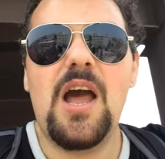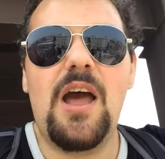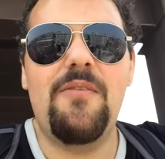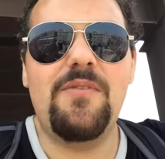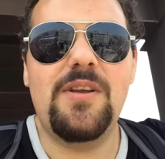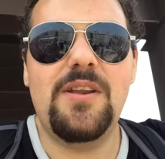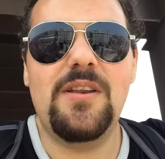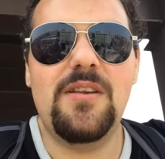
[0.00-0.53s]
I
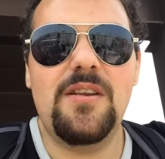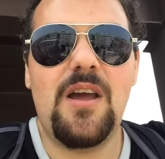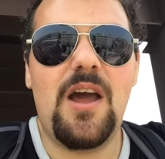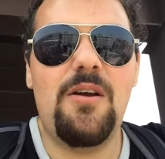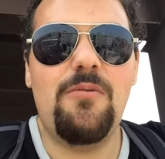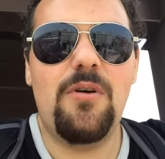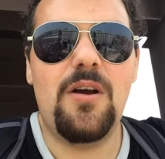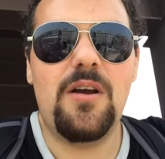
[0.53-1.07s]
mean,
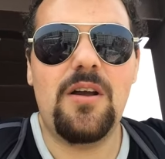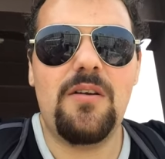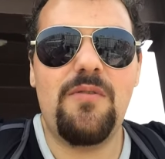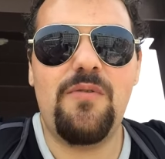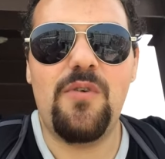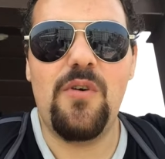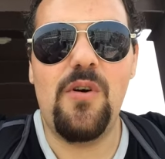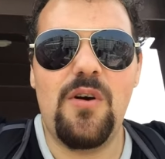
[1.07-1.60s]
I work
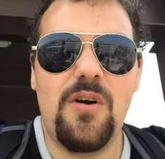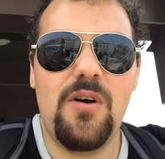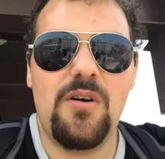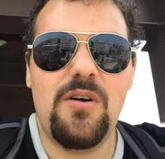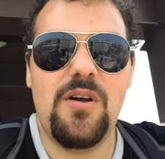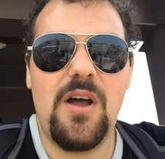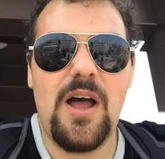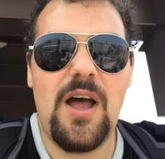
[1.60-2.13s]

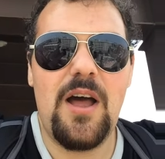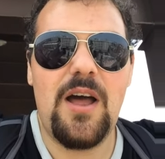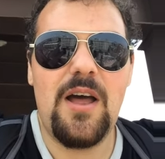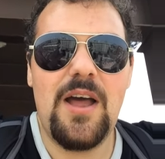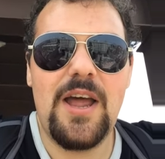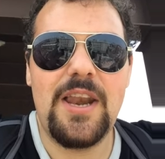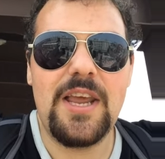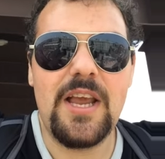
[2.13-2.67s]
for uh,
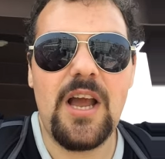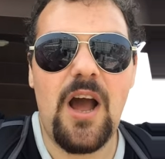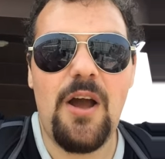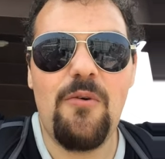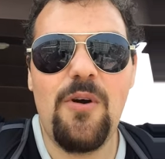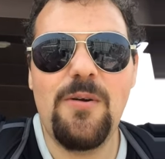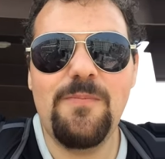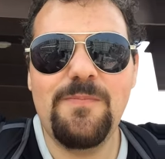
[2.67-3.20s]
an
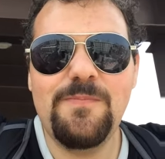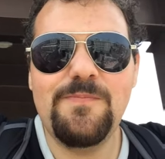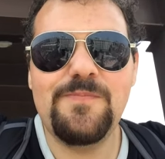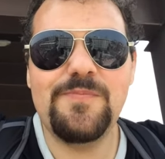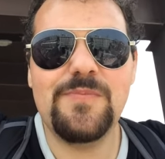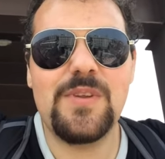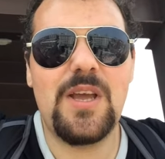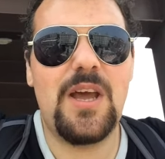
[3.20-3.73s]
AKI one,
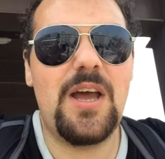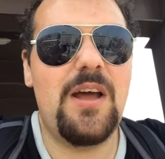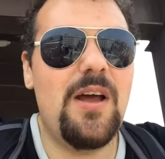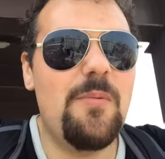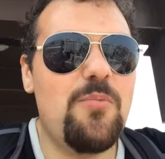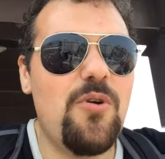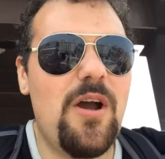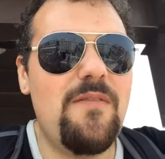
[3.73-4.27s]
uh,
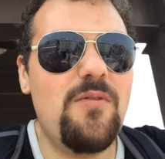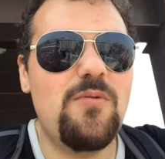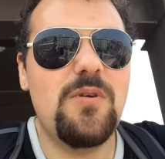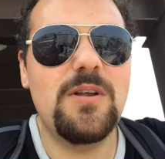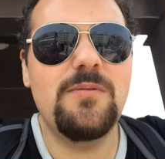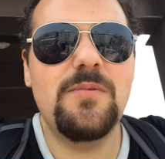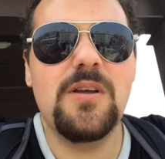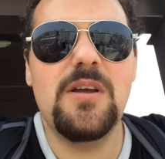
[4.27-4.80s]
a private
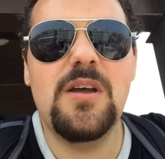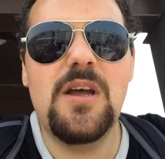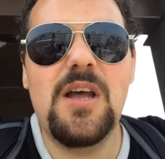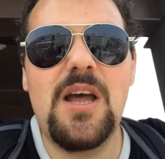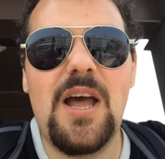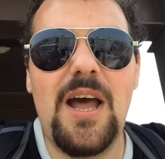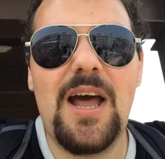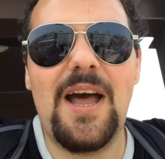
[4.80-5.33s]
one,
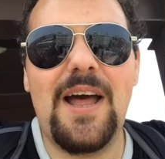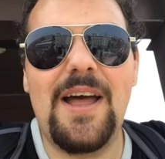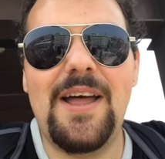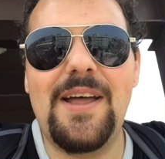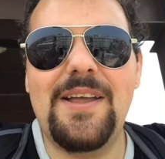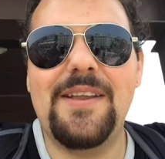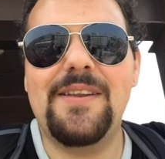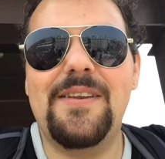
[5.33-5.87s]

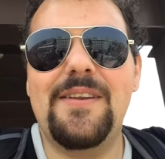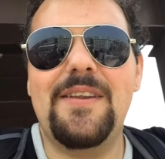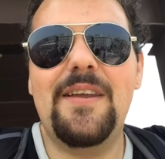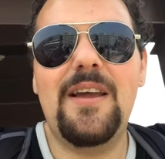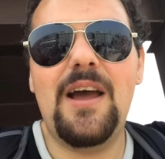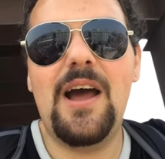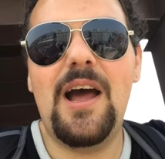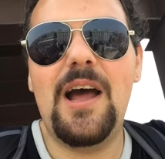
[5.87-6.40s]
and
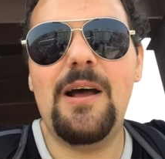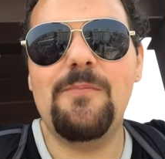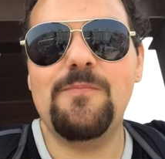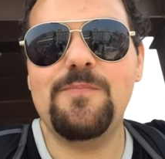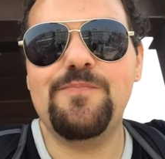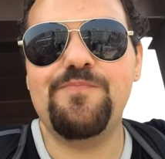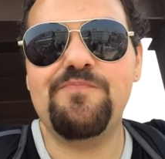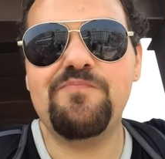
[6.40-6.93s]

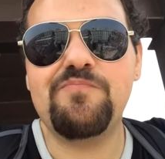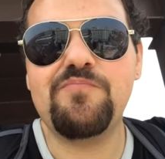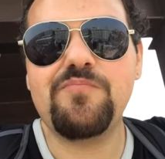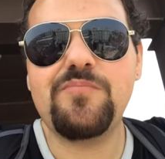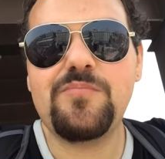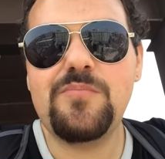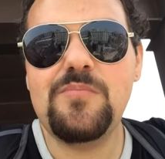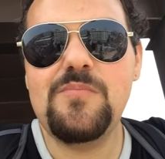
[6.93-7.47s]
um,
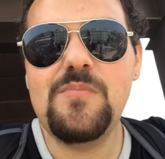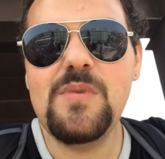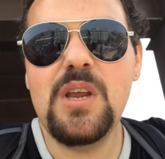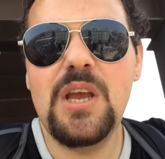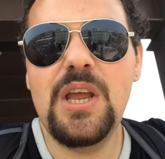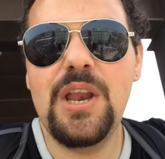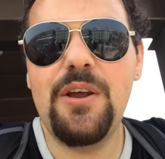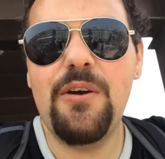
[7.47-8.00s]

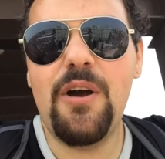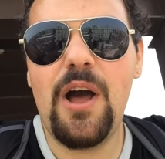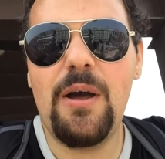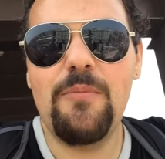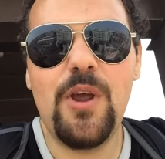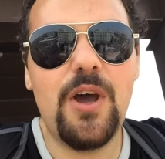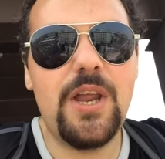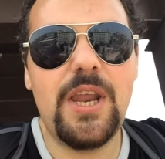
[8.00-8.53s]
you know,
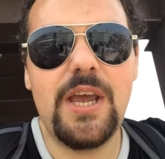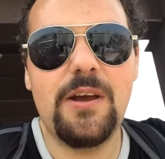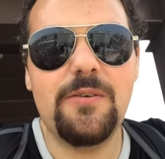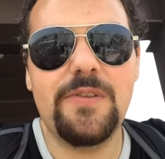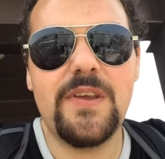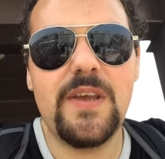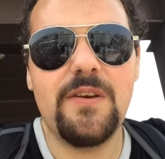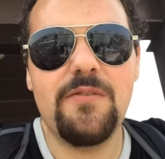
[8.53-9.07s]
I'm not an
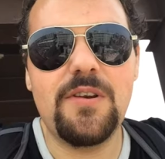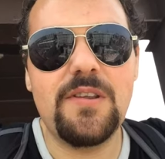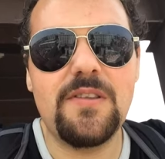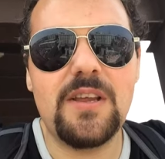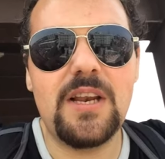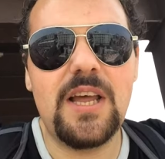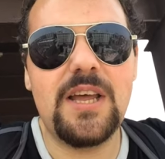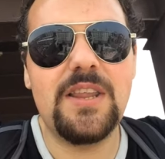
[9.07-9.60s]
ALT or
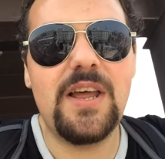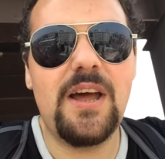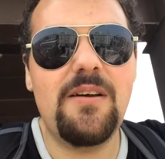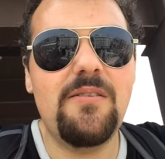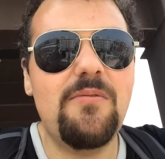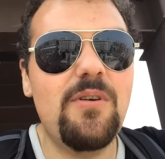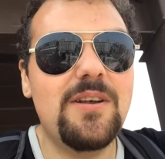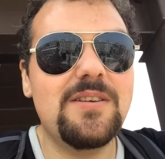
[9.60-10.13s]
anything like that,
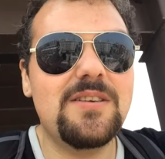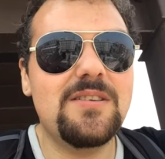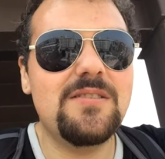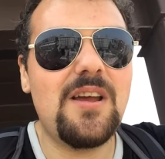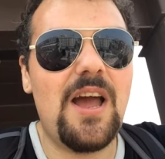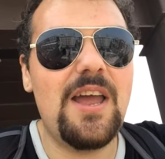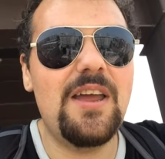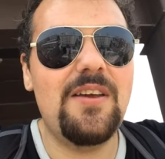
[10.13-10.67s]
which
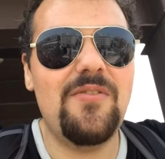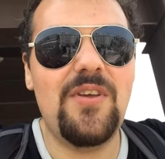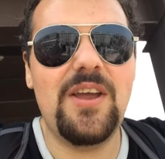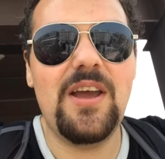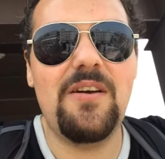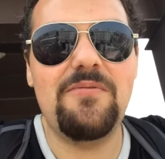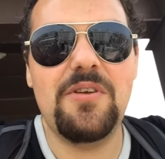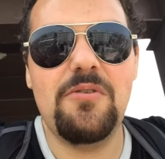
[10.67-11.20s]
I hear
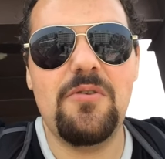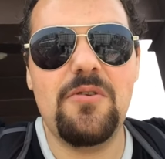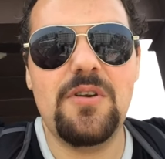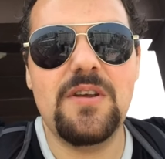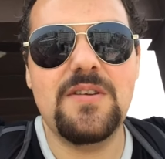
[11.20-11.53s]
they have their own